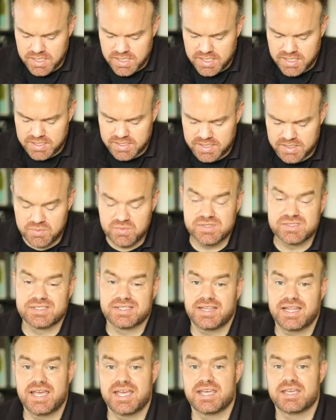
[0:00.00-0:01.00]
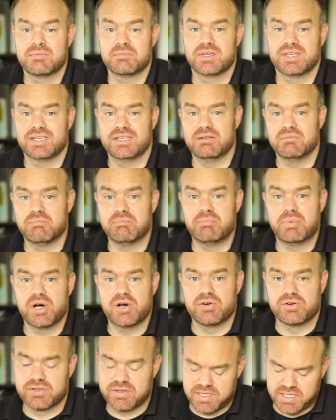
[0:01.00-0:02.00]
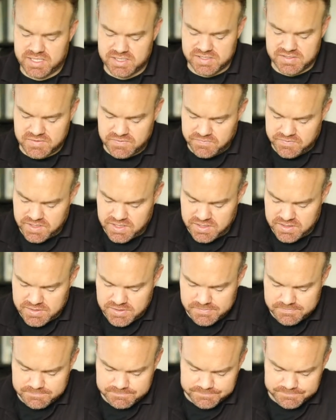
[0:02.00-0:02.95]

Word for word: and he was lame in both his feet.